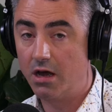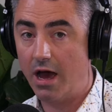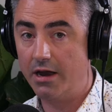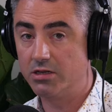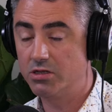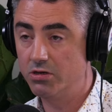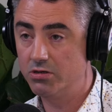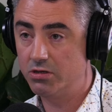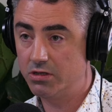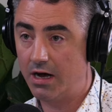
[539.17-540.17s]
And as soon
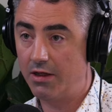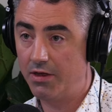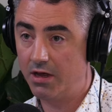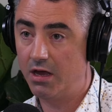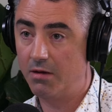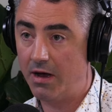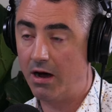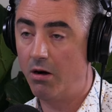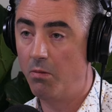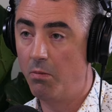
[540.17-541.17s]
as you start thinking
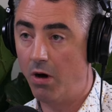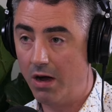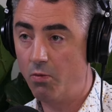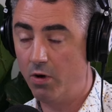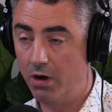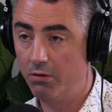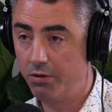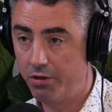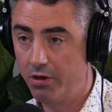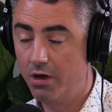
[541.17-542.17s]
about my
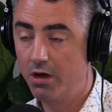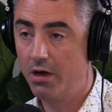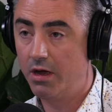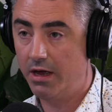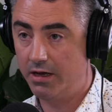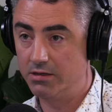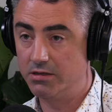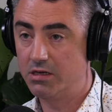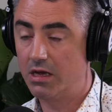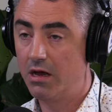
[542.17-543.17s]
wealth
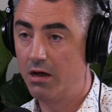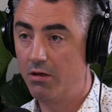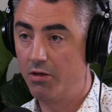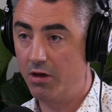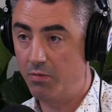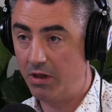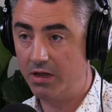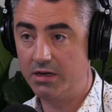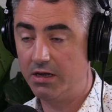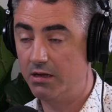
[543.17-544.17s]
is the
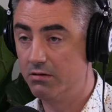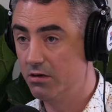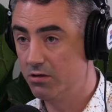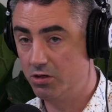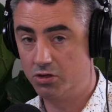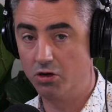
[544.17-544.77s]
ability to